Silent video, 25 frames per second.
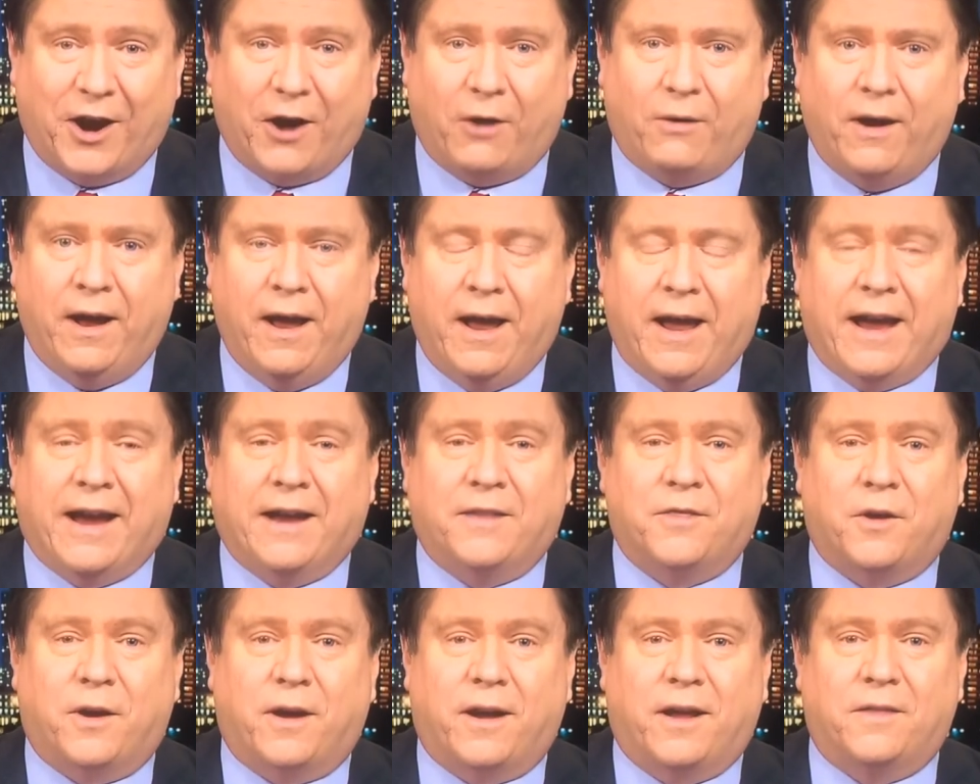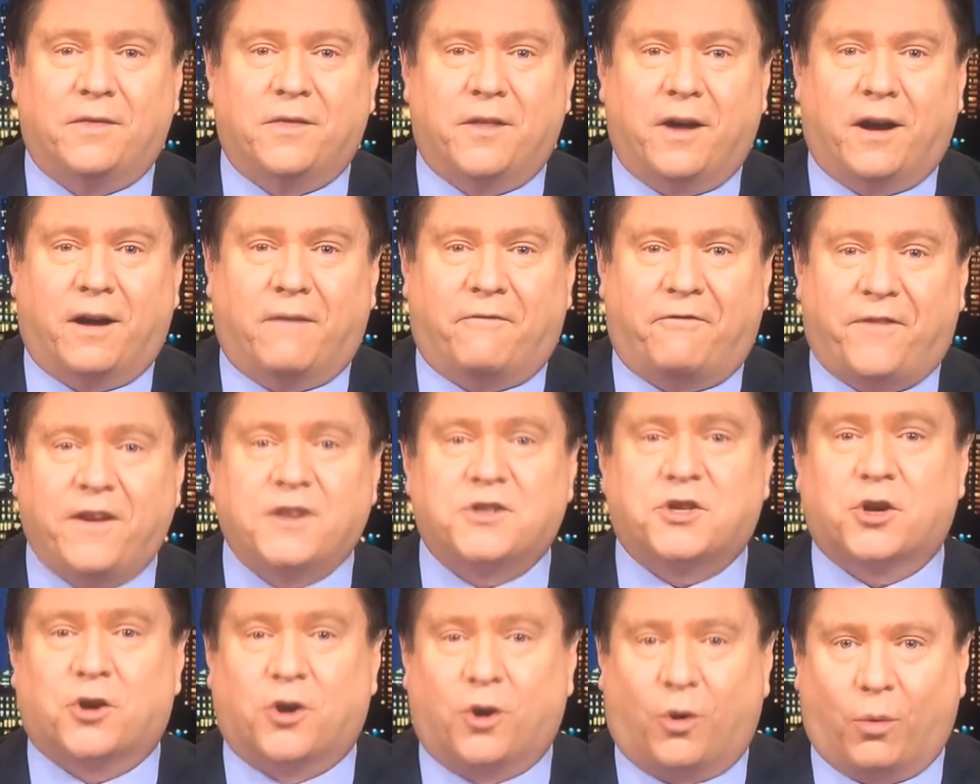You know, in the in the
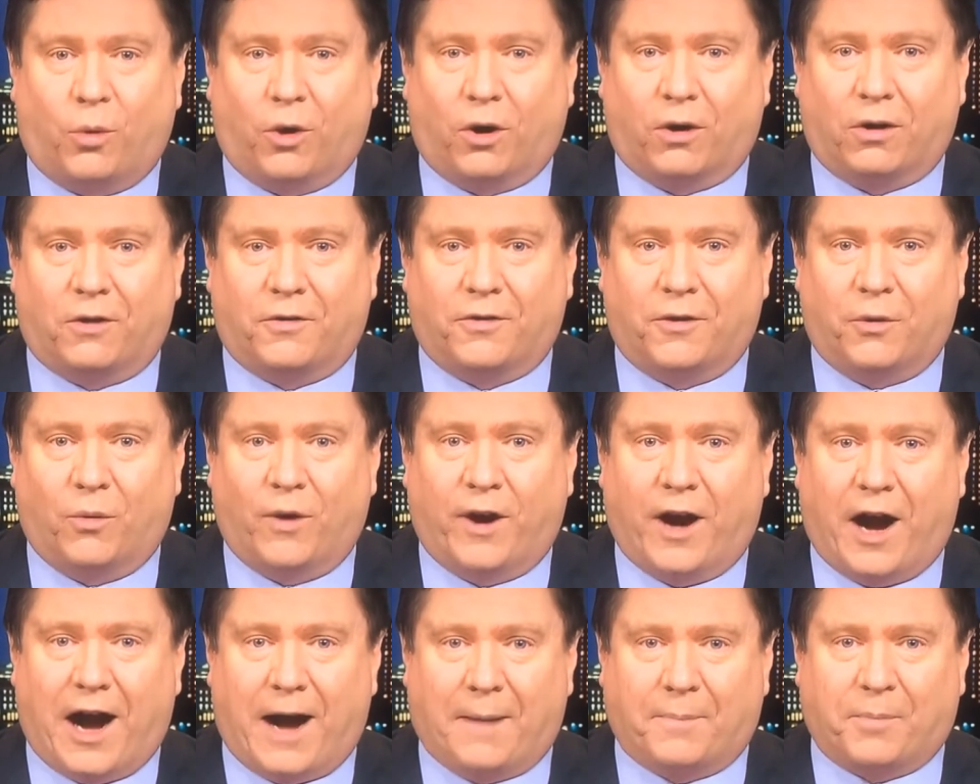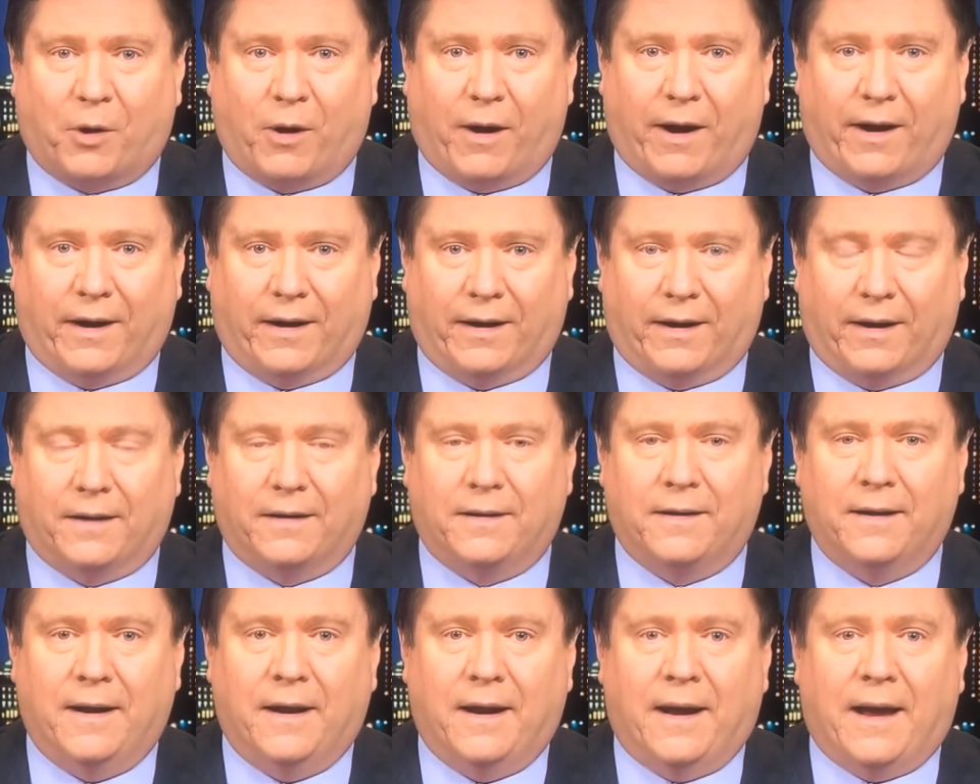physical world that we operate
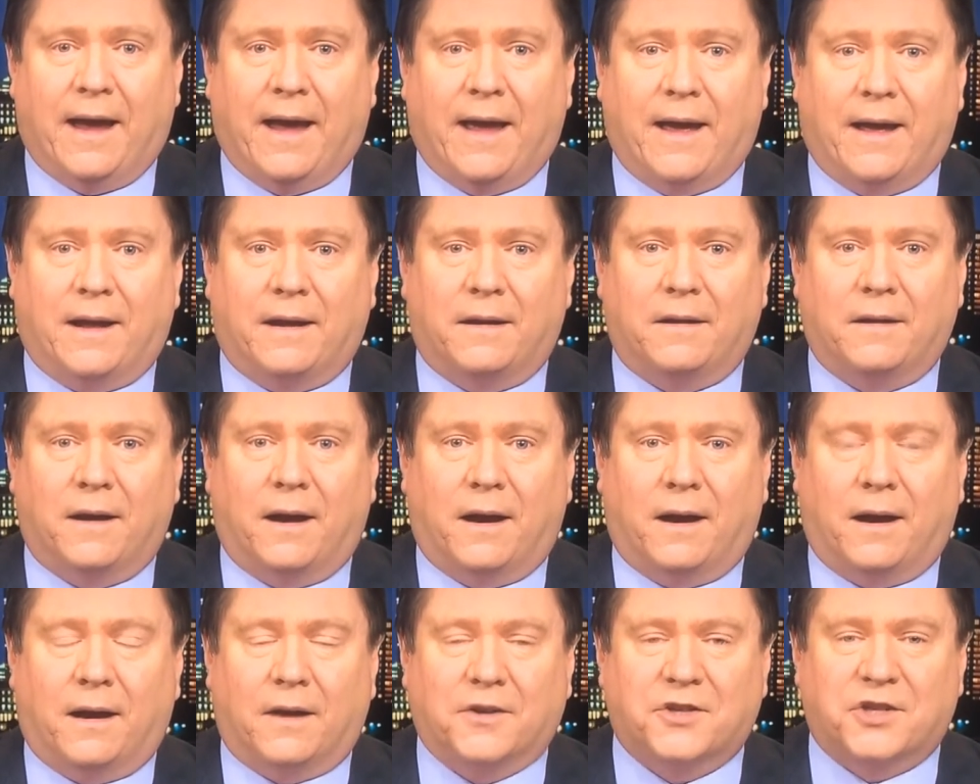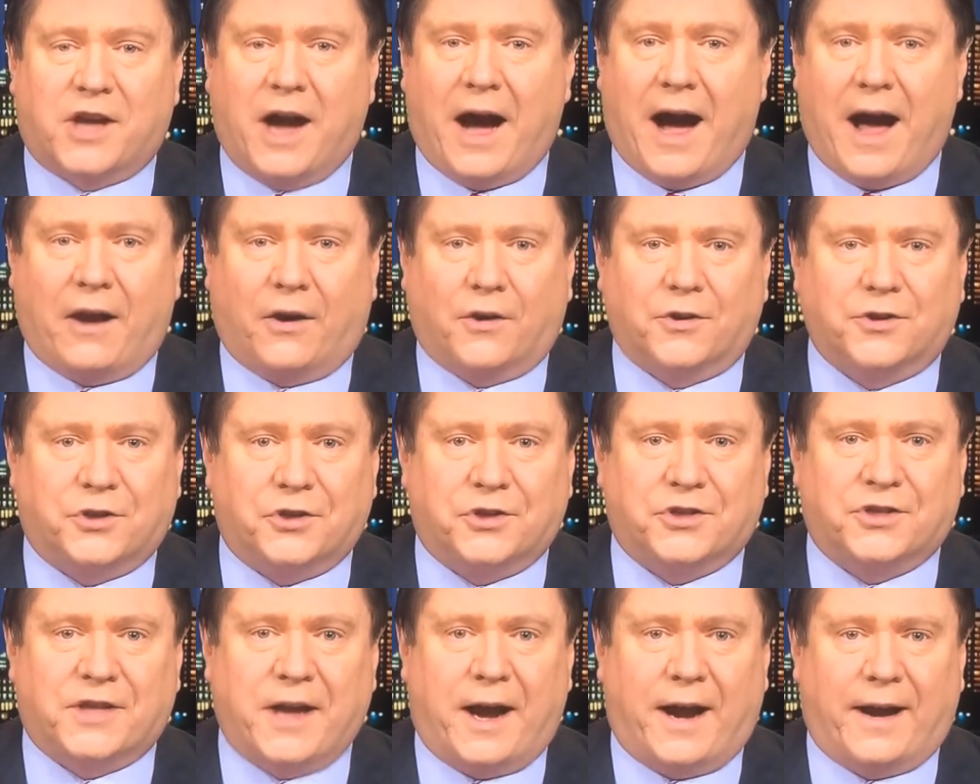in, and uh, scholars
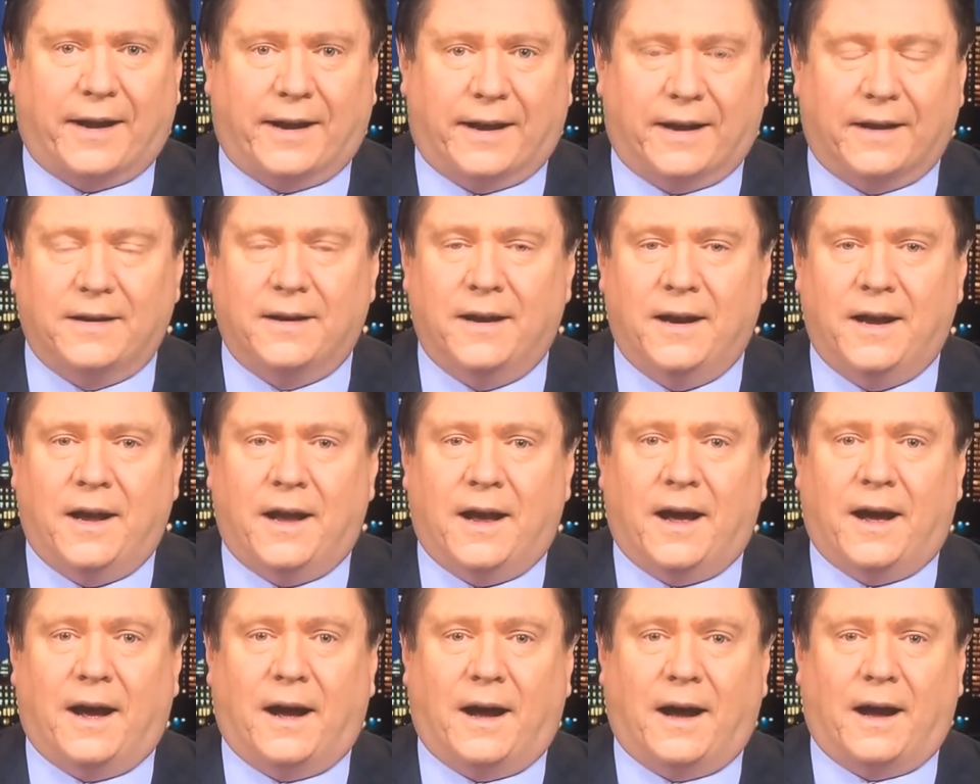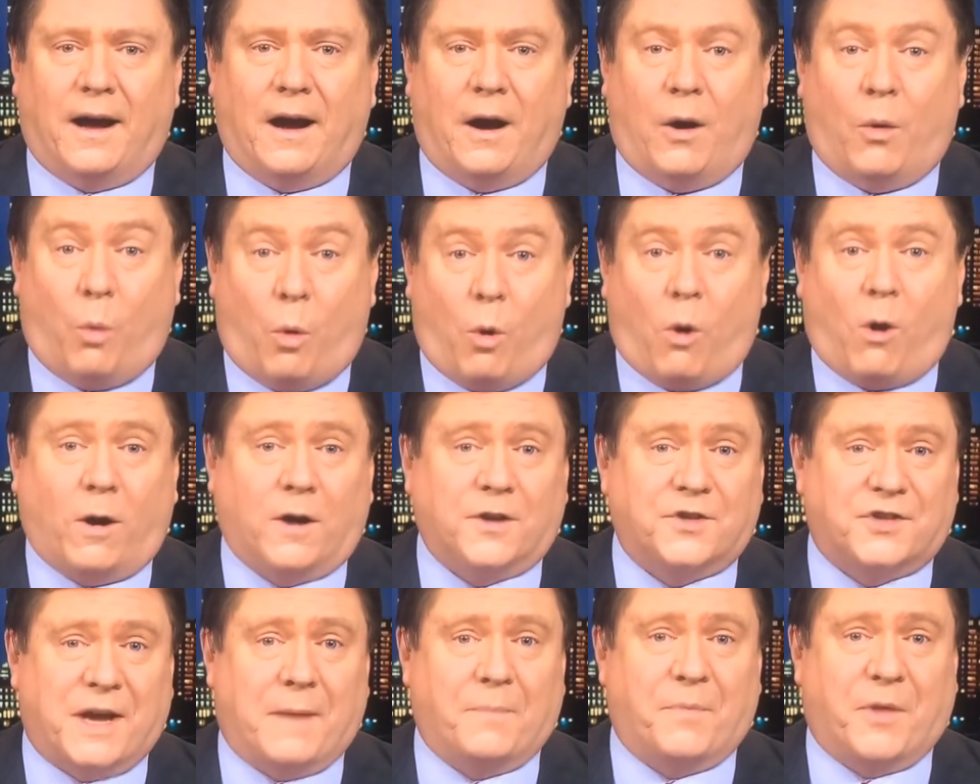who study it, uh, a
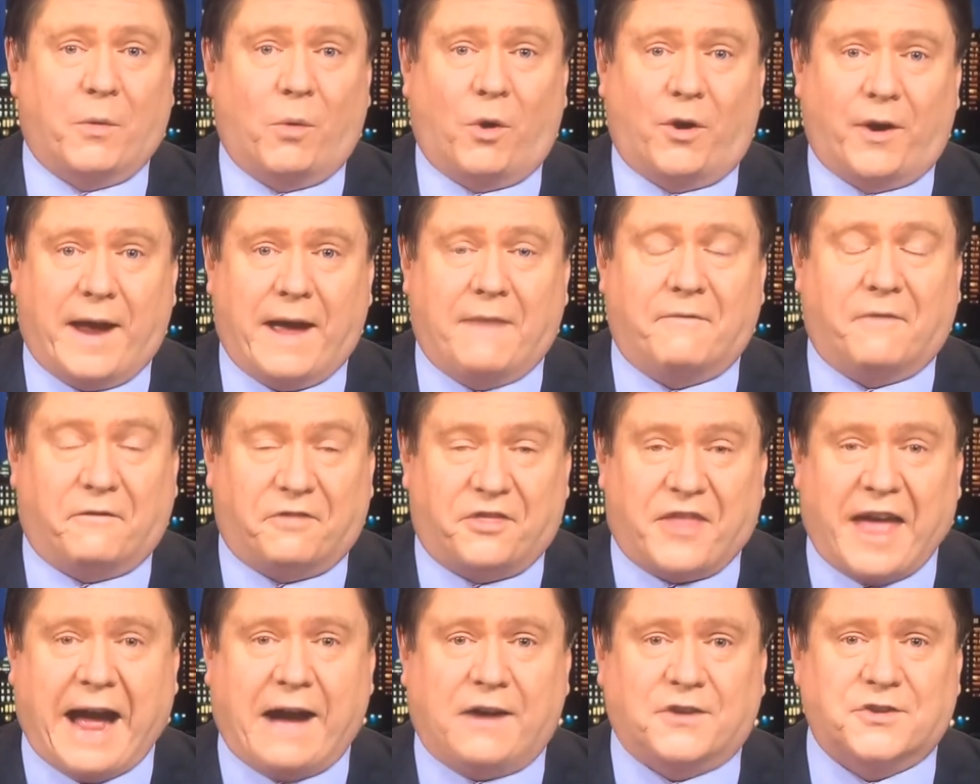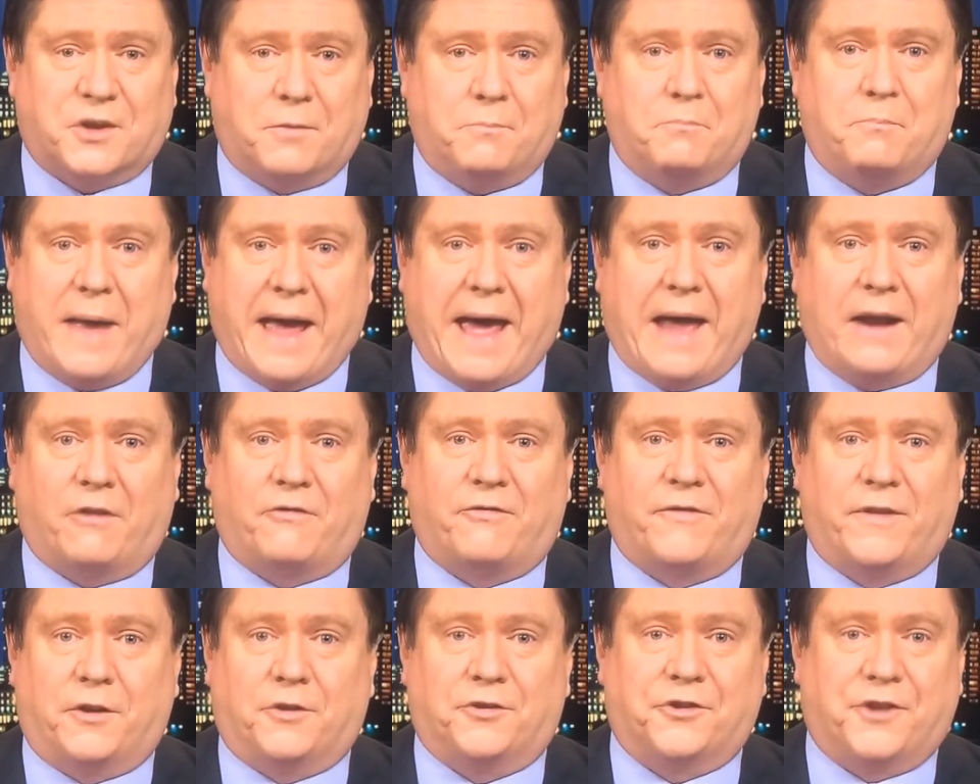war is something where you have a thousand
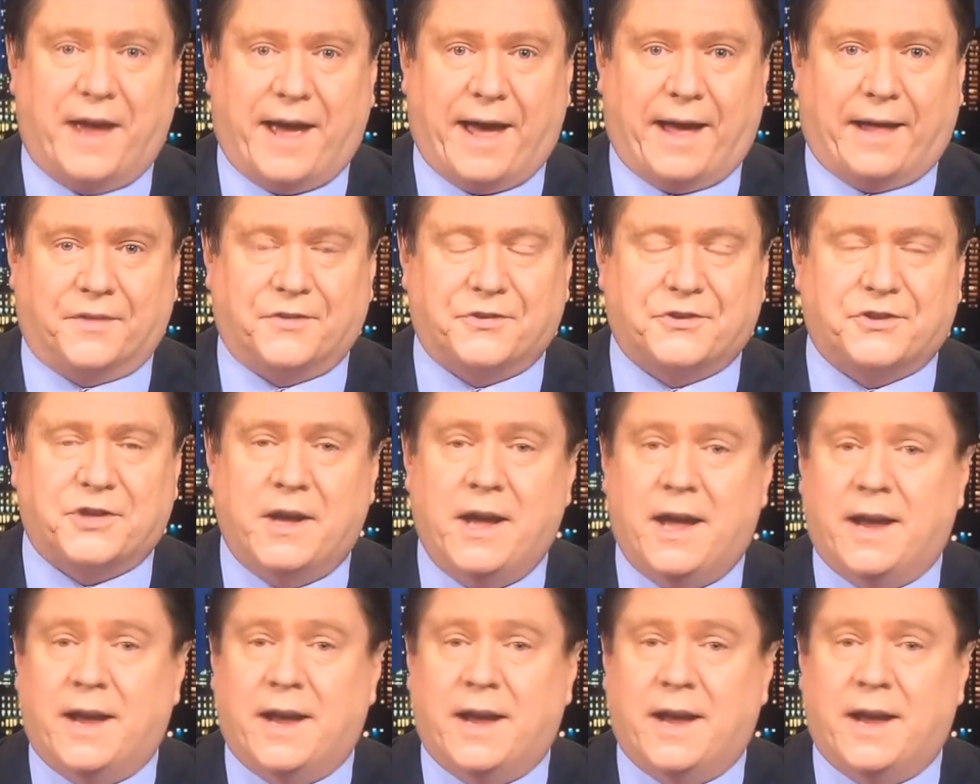battlefield deaths.